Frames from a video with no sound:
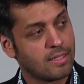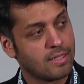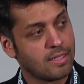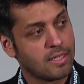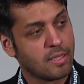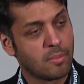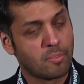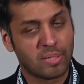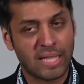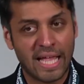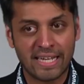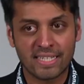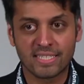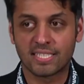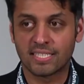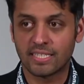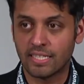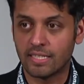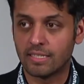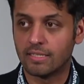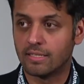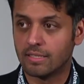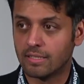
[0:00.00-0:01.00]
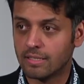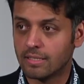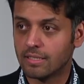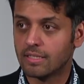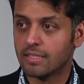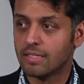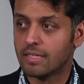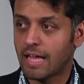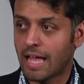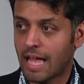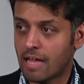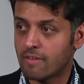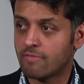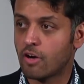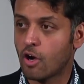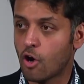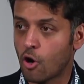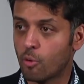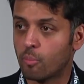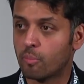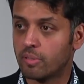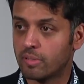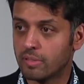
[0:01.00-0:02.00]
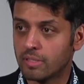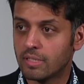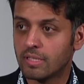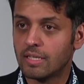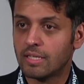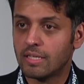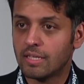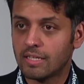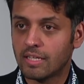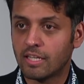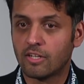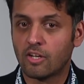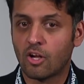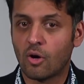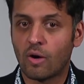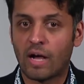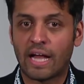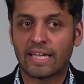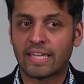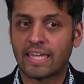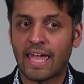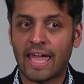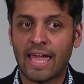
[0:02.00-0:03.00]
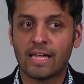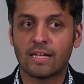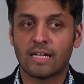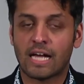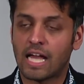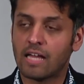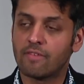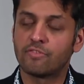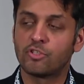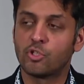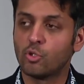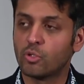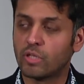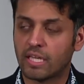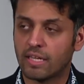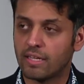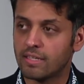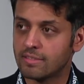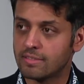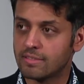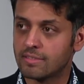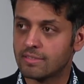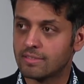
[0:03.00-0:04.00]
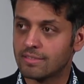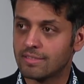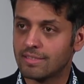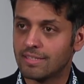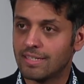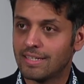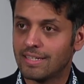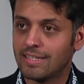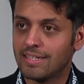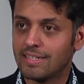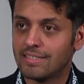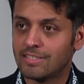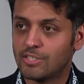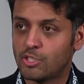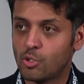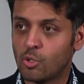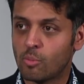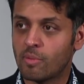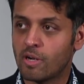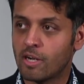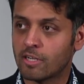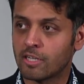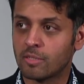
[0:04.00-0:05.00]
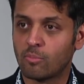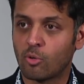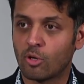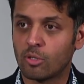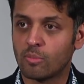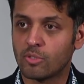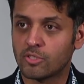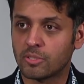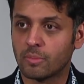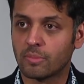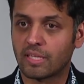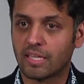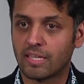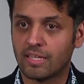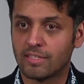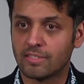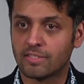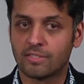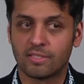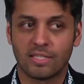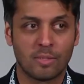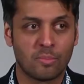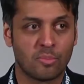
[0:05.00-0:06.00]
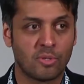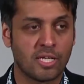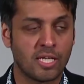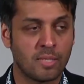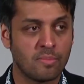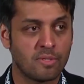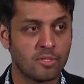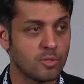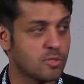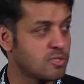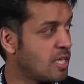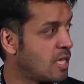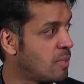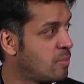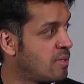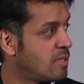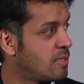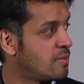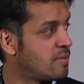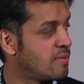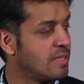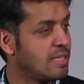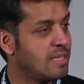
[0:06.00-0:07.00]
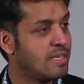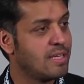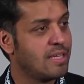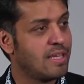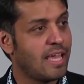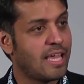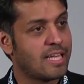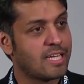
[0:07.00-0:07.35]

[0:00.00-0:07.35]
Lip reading: plant a seed. Have hope. You know, I have 2 kids, 2 American-born Muslim kids, Ibrahim and Nusayba, and I